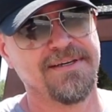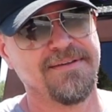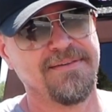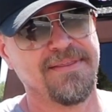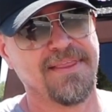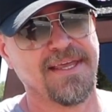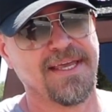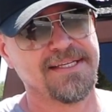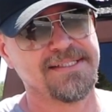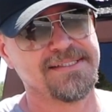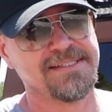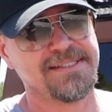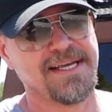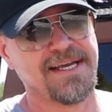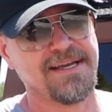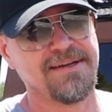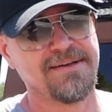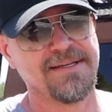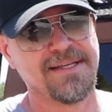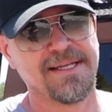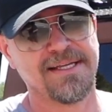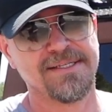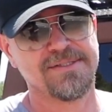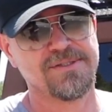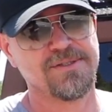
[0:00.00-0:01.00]
that sound
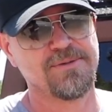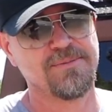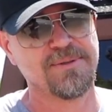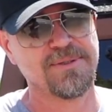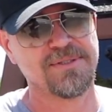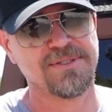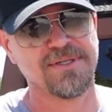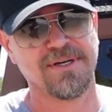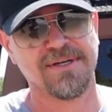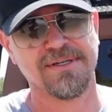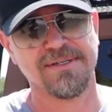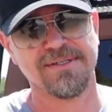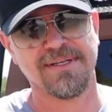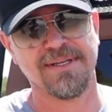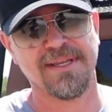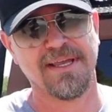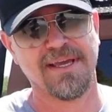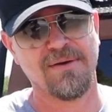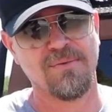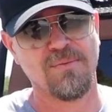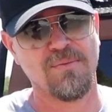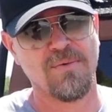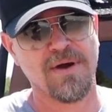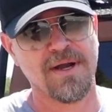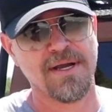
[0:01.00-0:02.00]
of that supercharger,
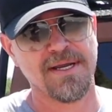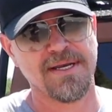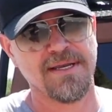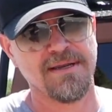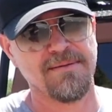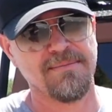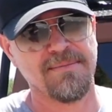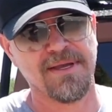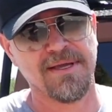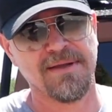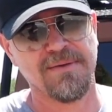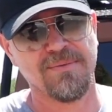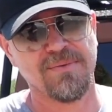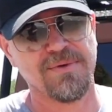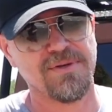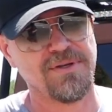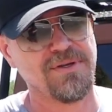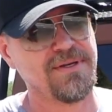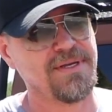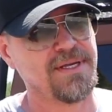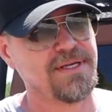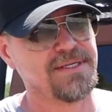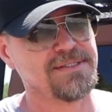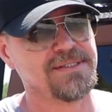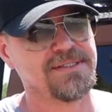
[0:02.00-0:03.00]
that whining, man, when you're
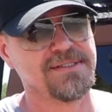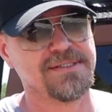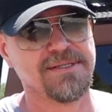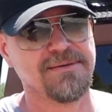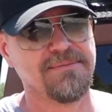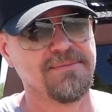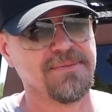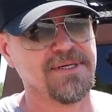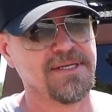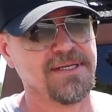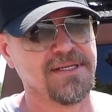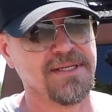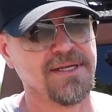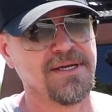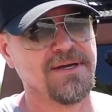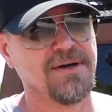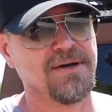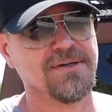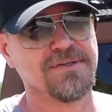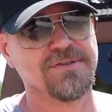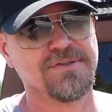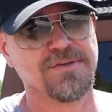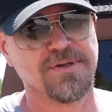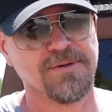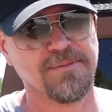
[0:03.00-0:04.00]
next to somebody, they
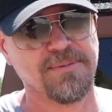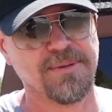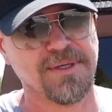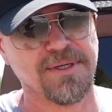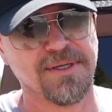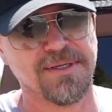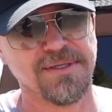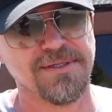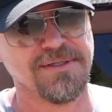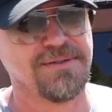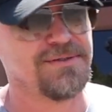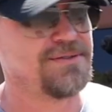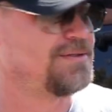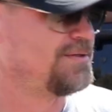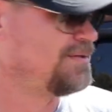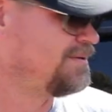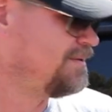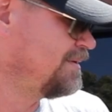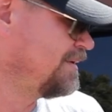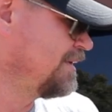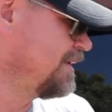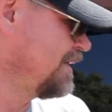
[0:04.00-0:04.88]
are tripping on you, dude.